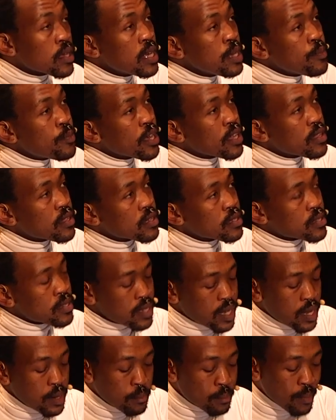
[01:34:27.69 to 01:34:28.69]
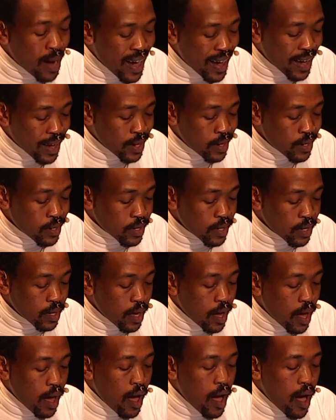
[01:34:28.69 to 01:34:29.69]
Keeping this in mind,
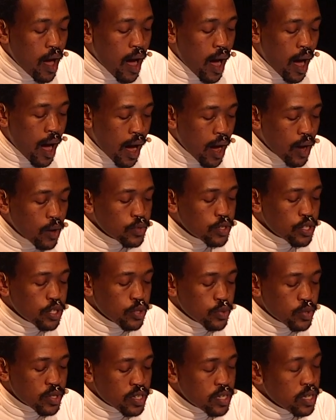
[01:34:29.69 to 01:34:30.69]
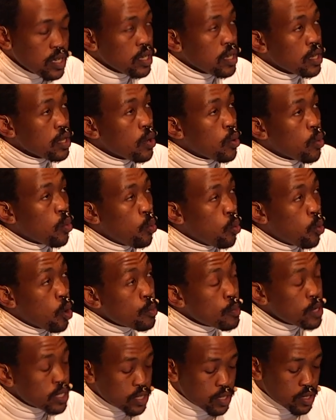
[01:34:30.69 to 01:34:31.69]
how do you see
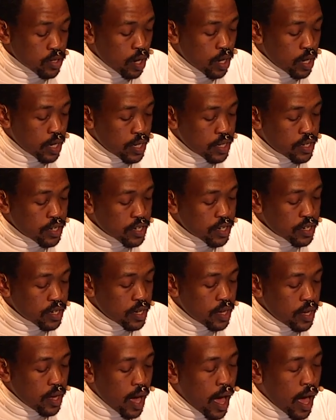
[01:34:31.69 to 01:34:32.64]
women's knowledge